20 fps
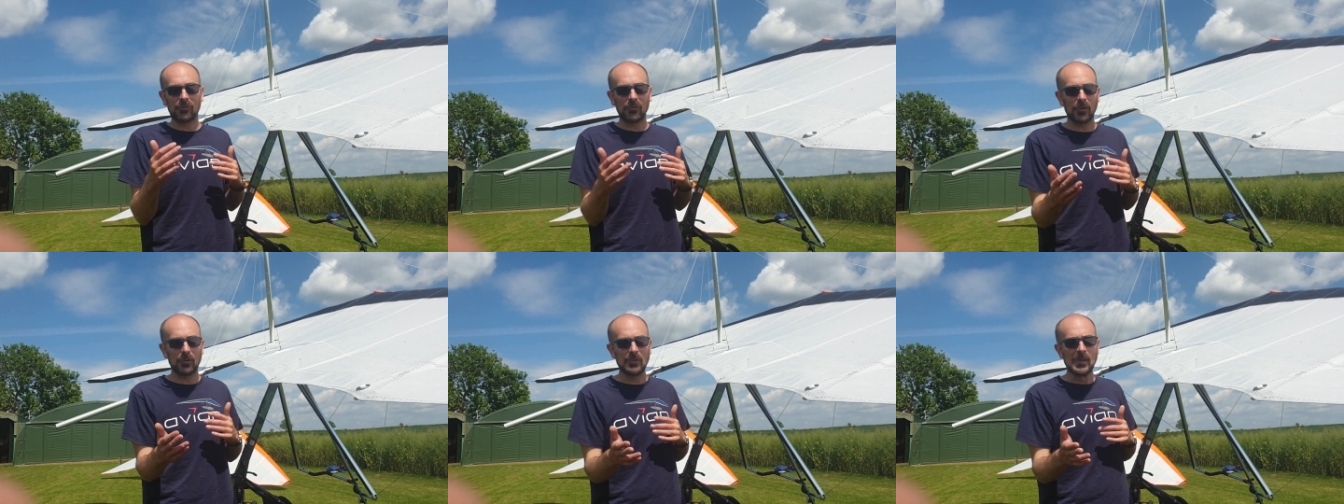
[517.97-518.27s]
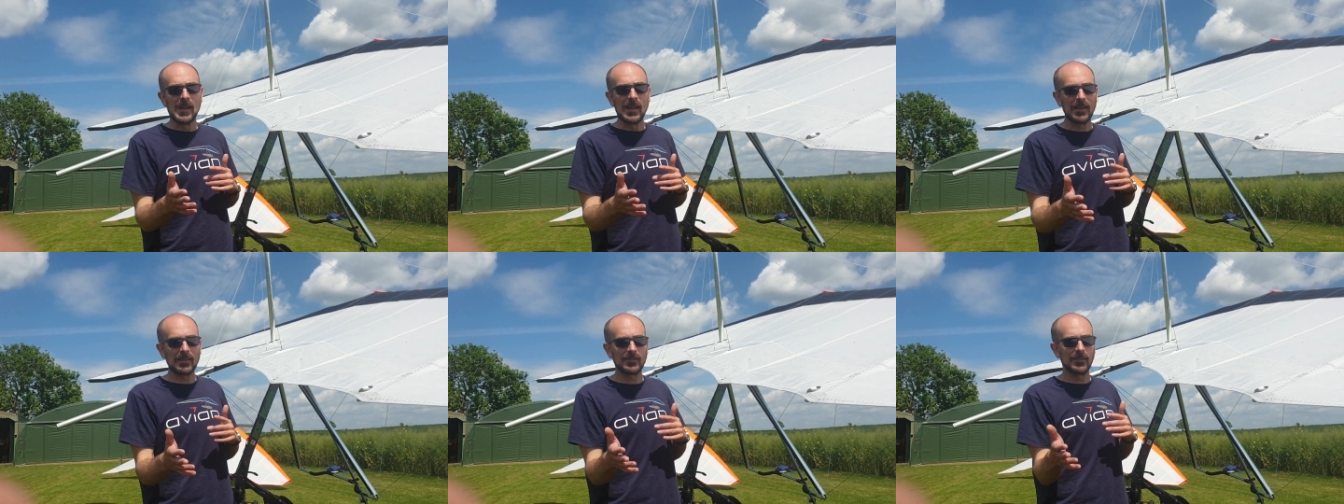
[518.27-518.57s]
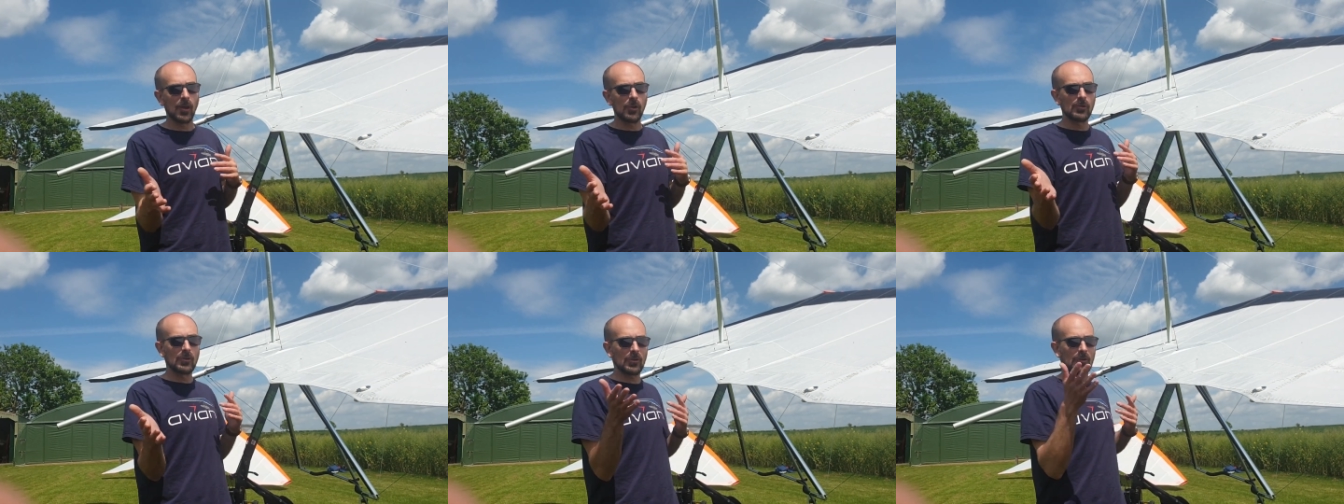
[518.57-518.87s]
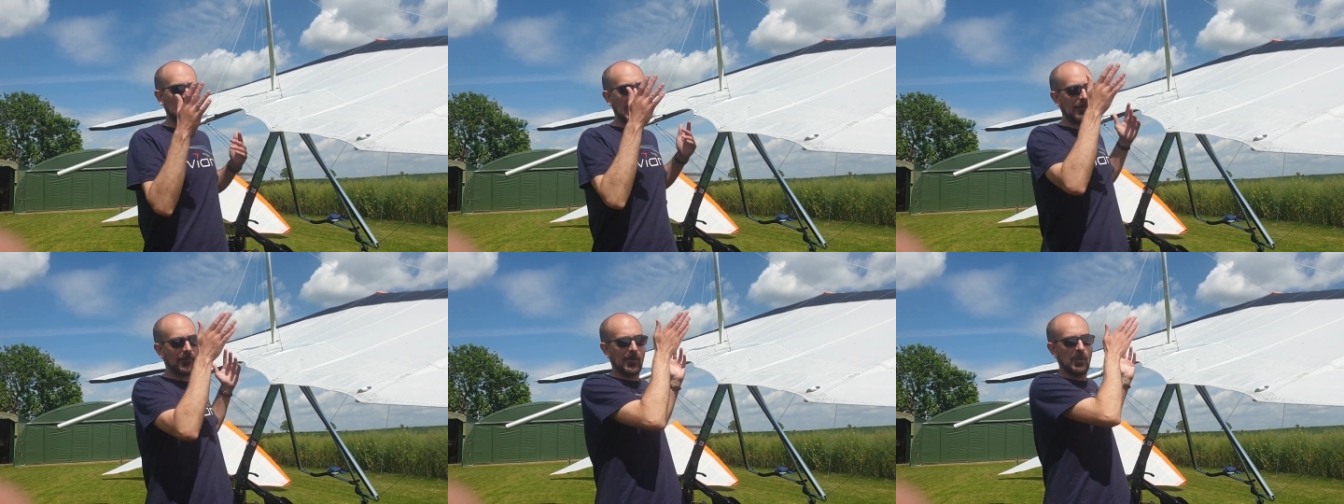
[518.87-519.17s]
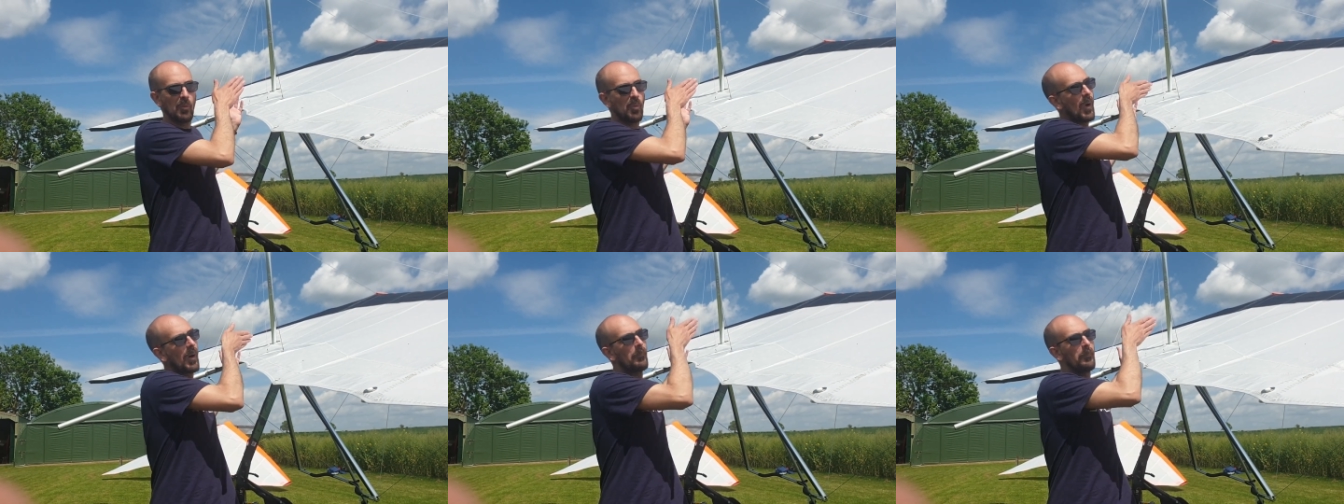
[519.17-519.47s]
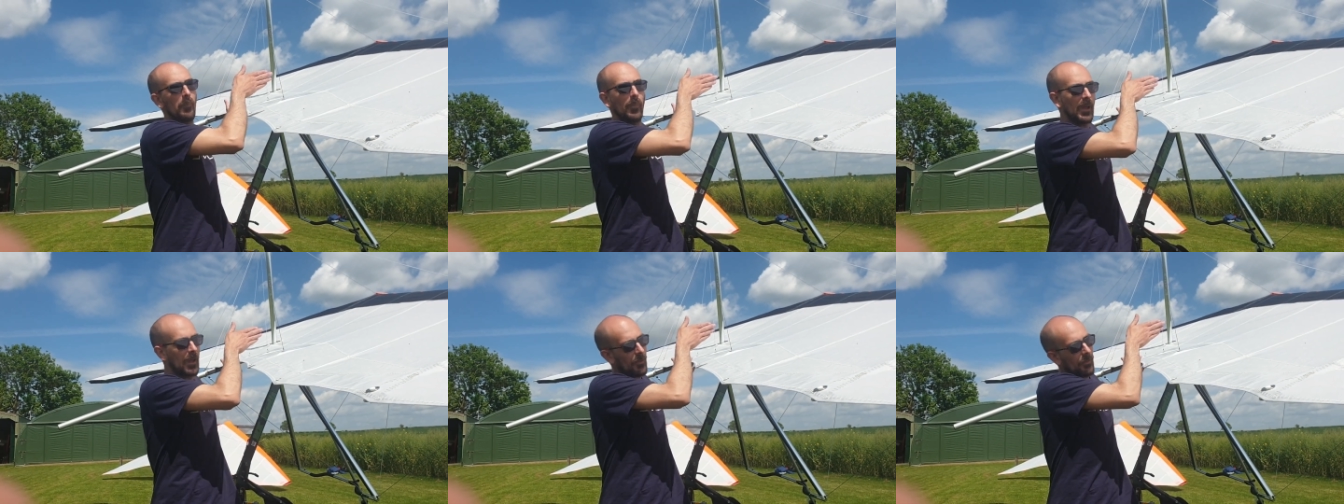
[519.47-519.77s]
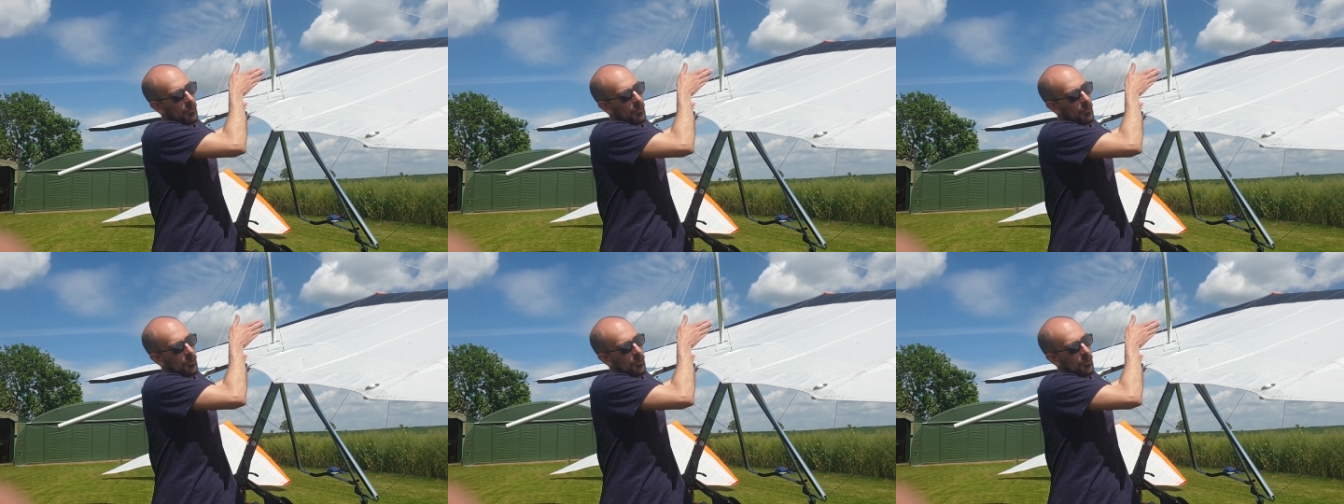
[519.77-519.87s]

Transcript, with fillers: So it's no good having one bit